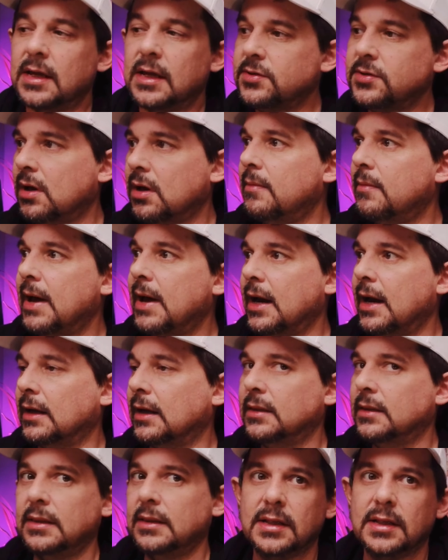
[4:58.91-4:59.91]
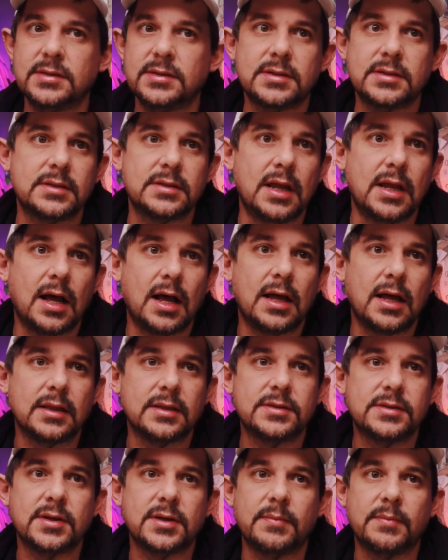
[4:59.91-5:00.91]
That's automatic. That's
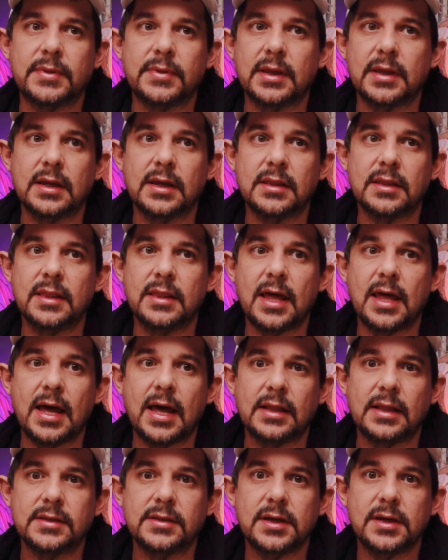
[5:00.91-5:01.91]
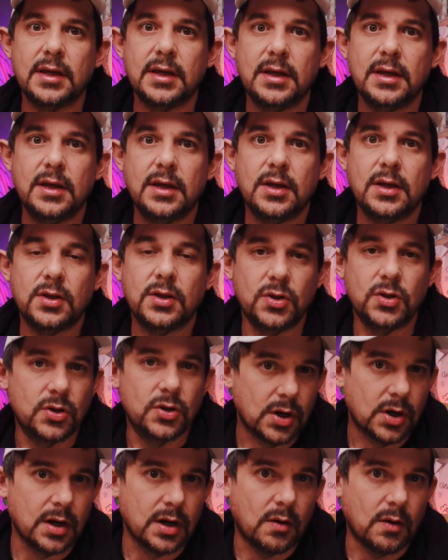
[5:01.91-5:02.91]
not something that
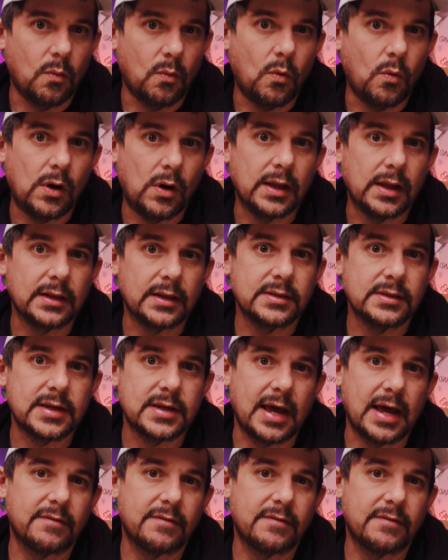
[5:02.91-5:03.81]
you're going to want to